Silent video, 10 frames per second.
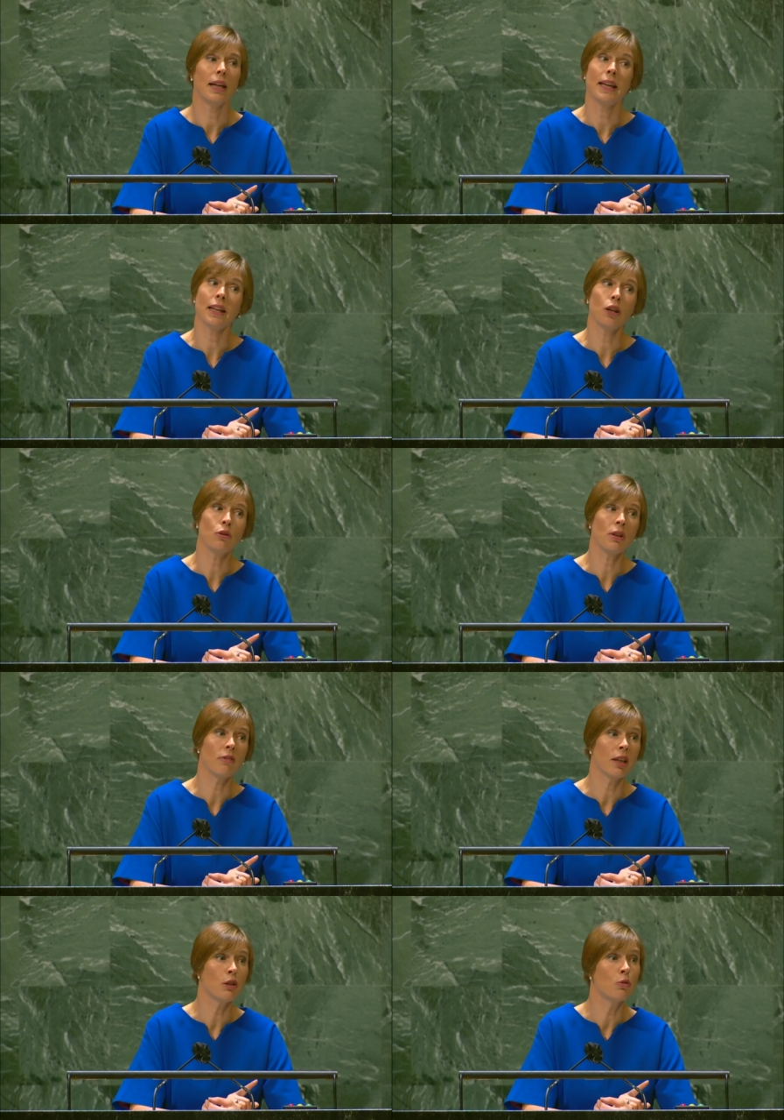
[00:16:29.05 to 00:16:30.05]

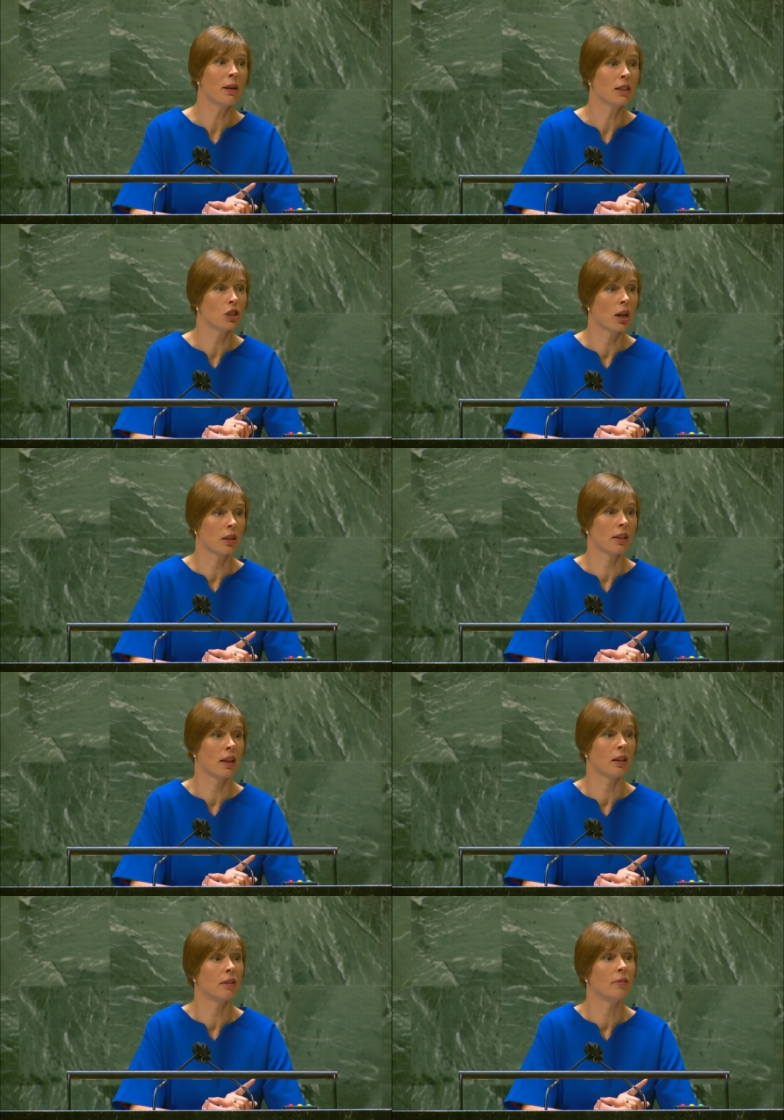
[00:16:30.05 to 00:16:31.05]
including the UN
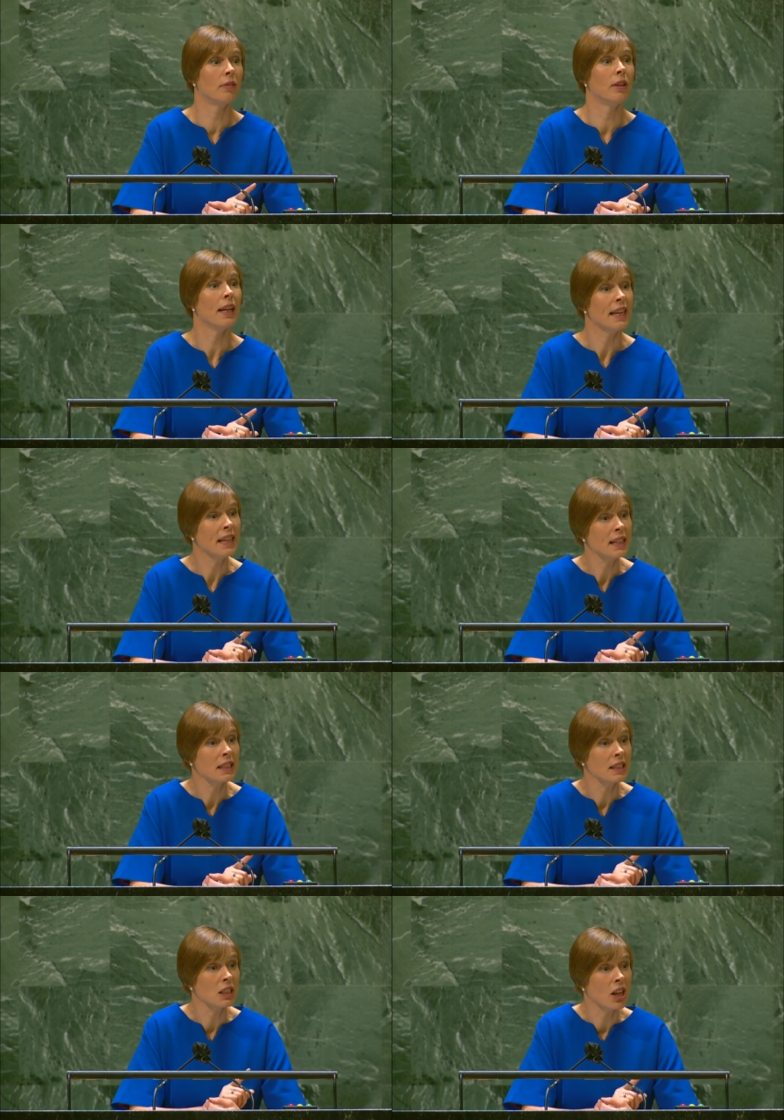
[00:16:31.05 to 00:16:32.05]
Charter in
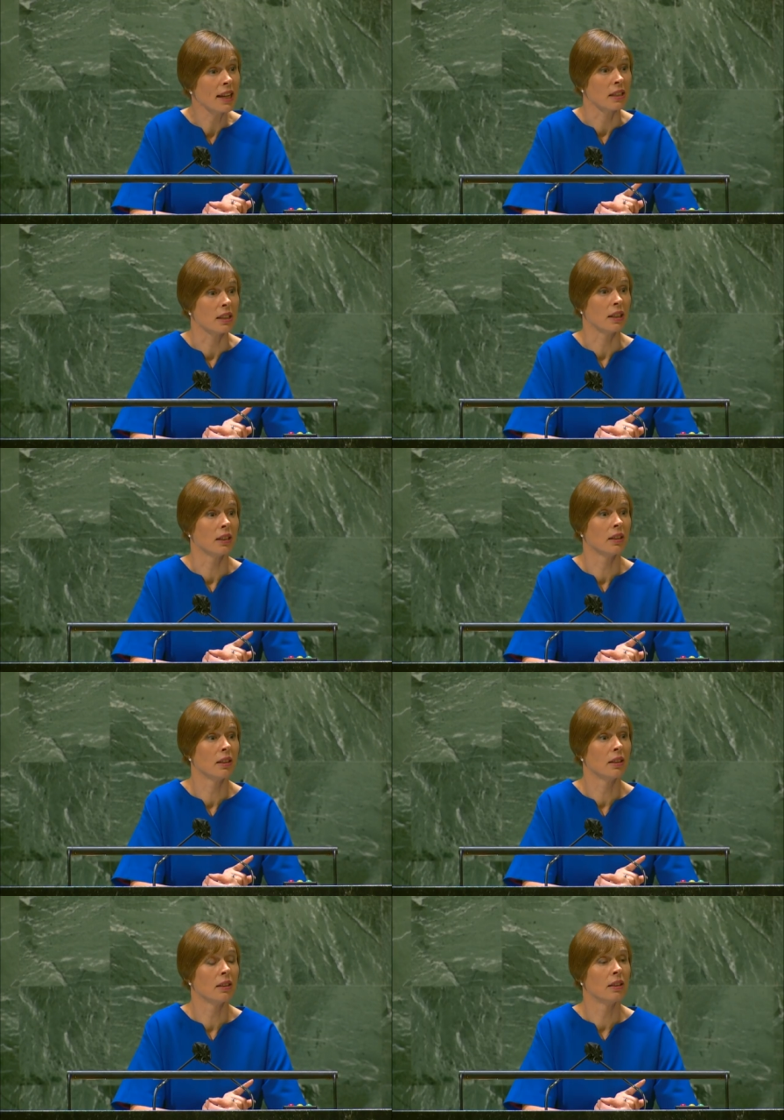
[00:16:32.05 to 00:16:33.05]
its entirety,
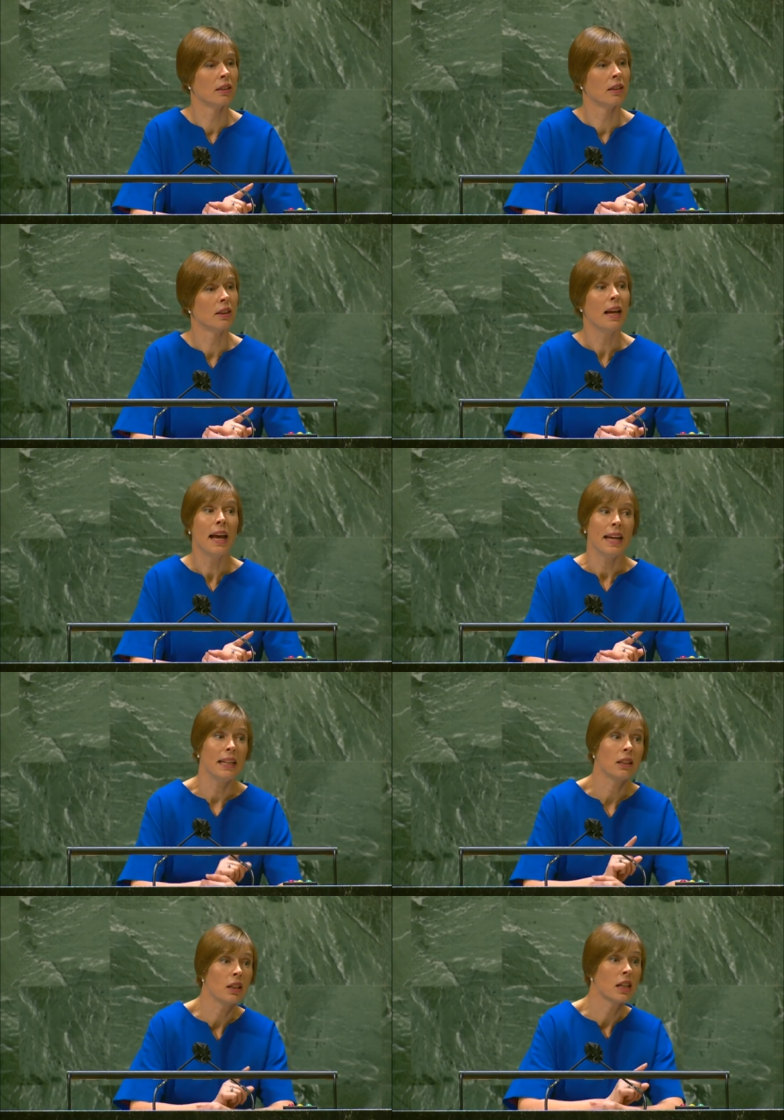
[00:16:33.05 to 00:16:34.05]

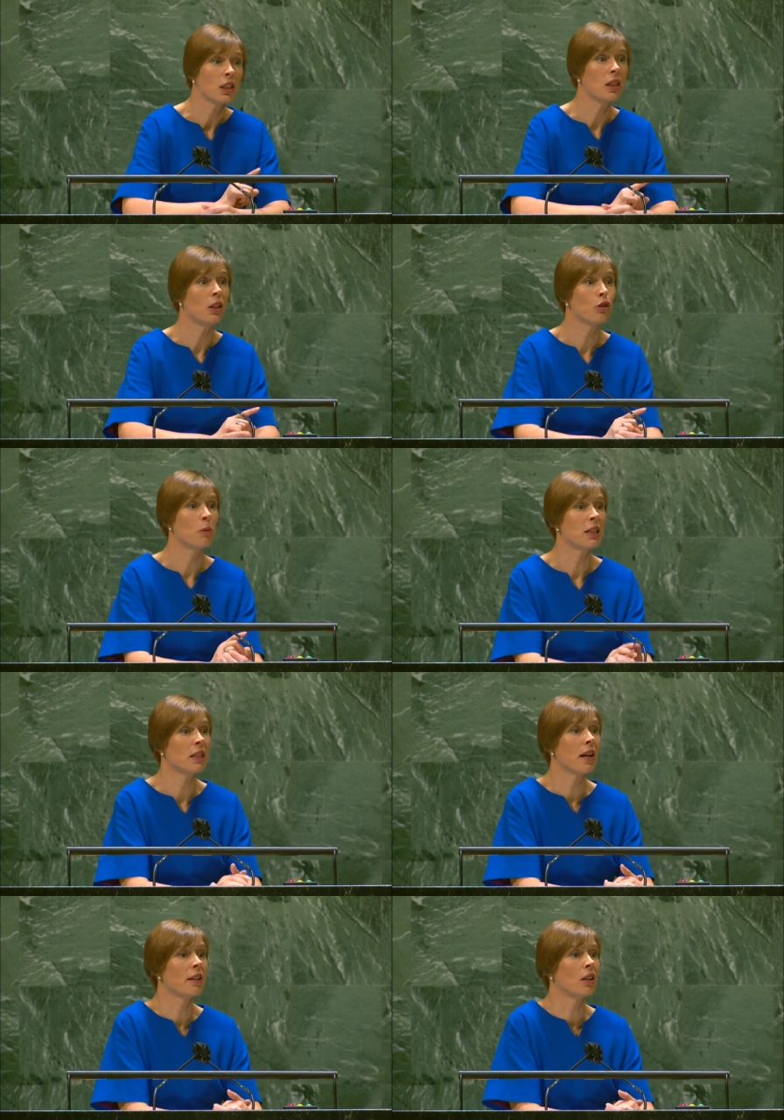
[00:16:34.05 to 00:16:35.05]
international
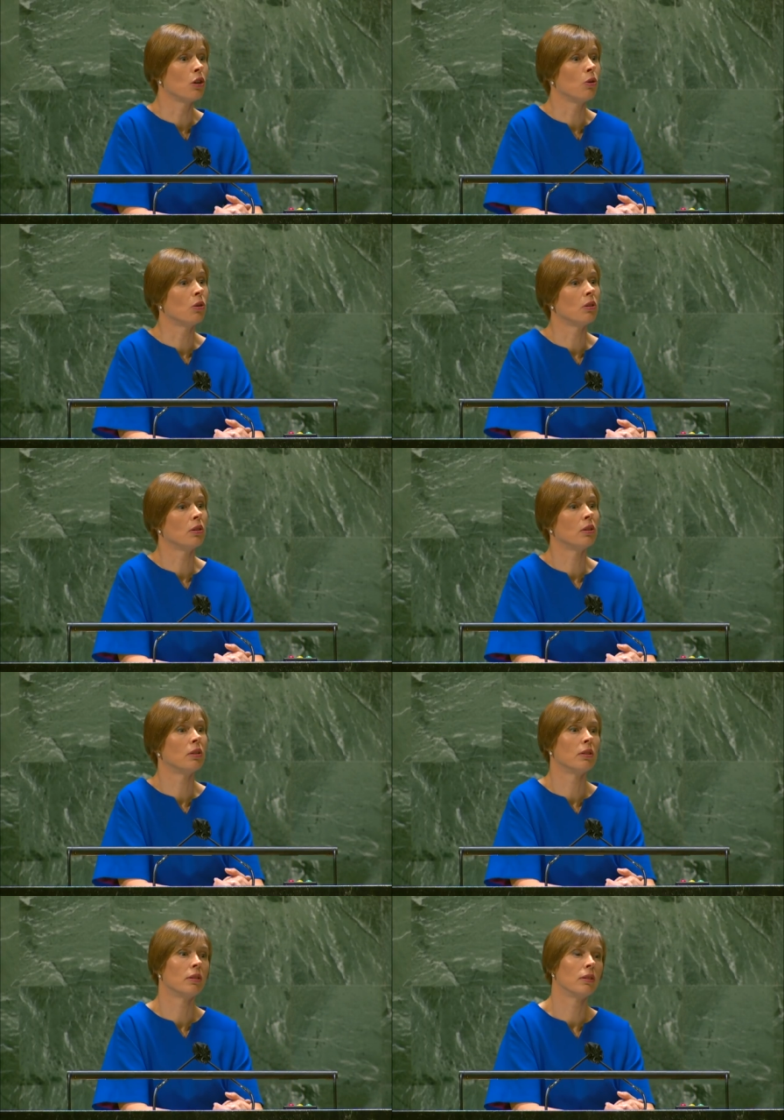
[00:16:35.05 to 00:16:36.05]
humanitarian law,
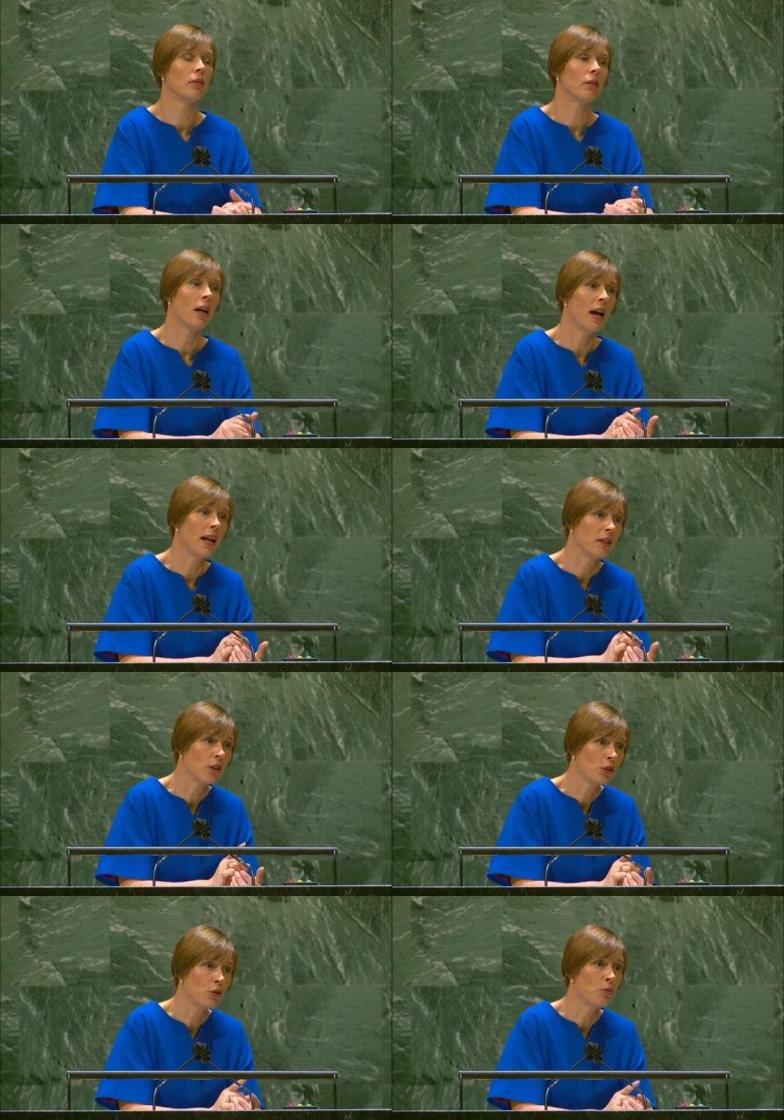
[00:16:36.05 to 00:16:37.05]
and
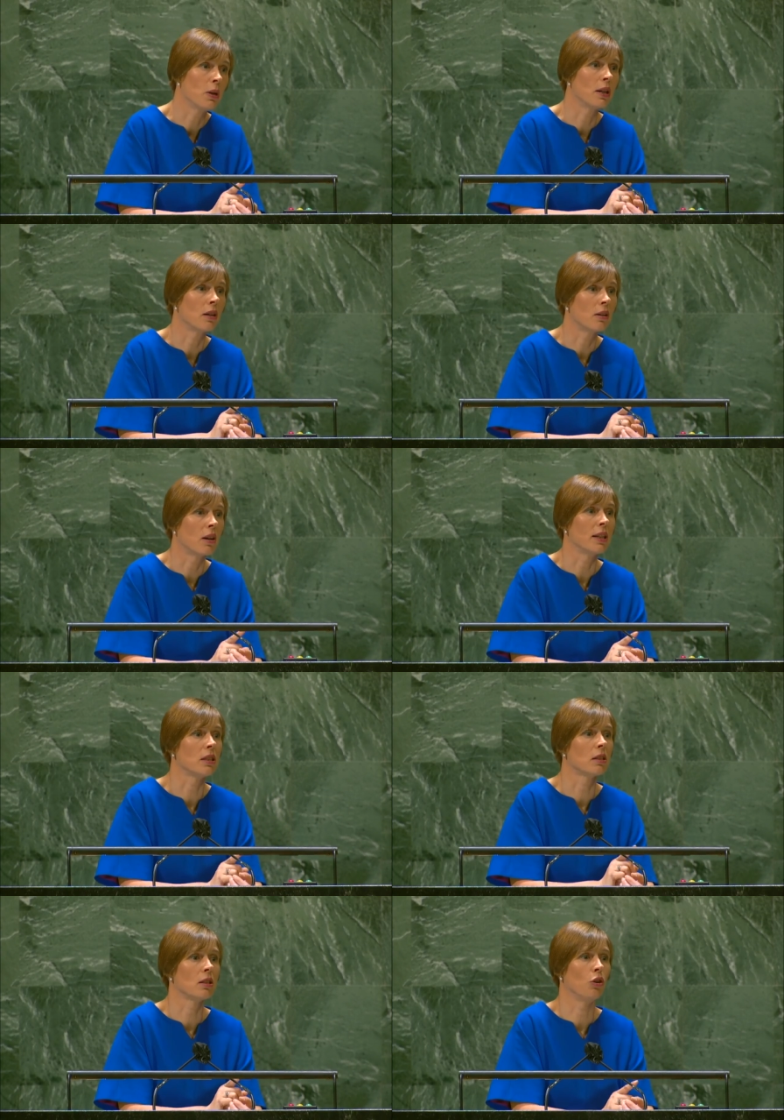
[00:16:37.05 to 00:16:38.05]
human
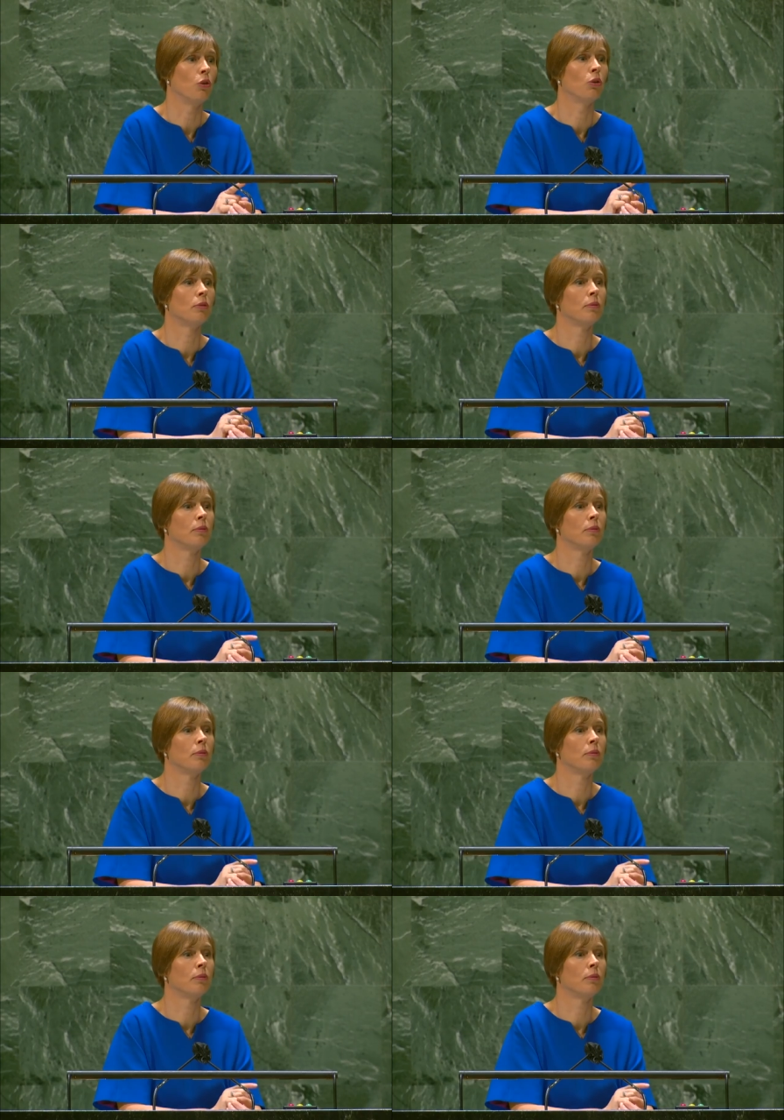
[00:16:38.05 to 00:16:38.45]
rights law.